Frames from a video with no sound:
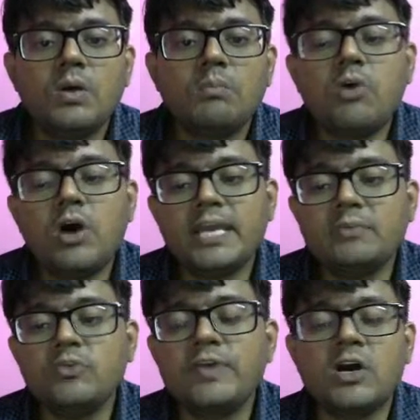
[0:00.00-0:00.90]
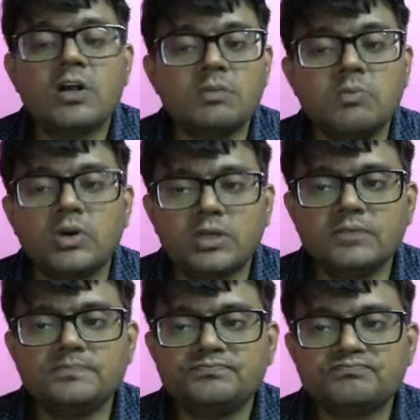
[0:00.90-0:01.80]
boy moving on the boat,
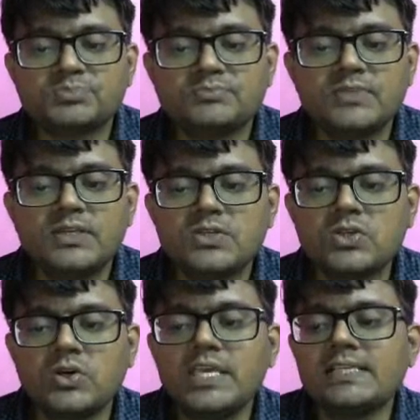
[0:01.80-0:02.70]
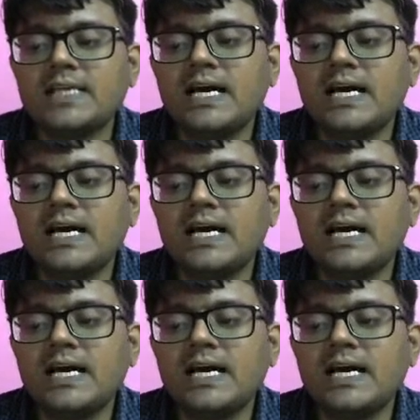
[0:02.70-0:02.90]
so he is